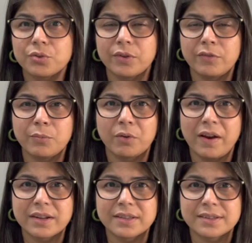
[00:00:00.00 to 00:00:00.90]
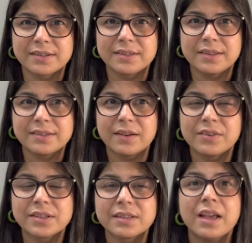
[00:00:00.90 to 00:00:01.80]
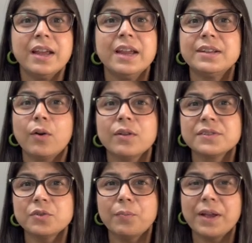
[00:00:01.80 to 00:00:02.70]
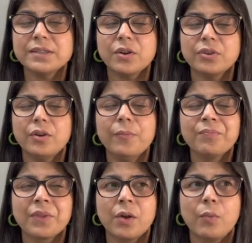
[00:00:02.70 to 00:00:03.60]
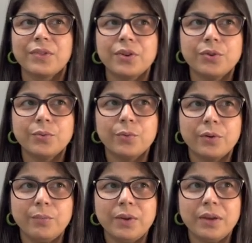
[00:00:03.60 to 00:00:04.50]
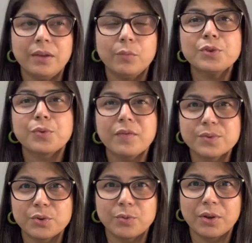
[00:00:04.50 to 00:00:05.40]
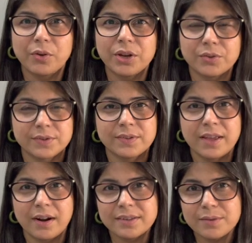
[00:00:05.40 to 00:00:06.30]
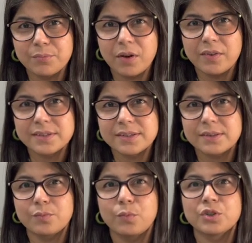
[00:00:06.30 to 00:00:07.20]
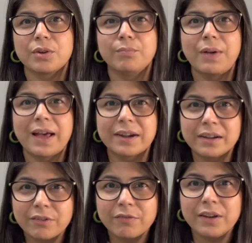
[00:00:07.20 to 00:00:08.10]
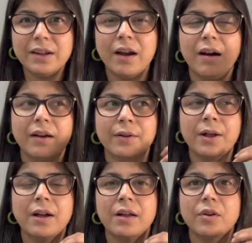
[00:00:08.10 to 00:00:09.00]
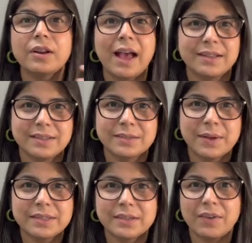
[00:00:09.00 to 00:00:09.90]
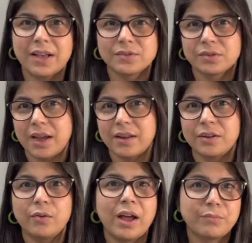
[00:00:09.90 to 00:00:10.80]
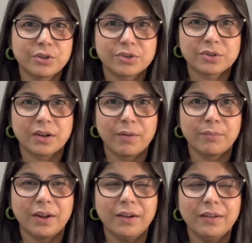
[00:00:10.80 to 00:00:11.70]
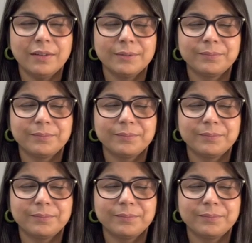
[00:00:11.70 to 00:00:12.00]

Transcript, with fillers: if you provide consultancy services it also depends on you know whether you would be which province would you be going to so there are some provinces which comparatively are not as expensive as ontario and british columbia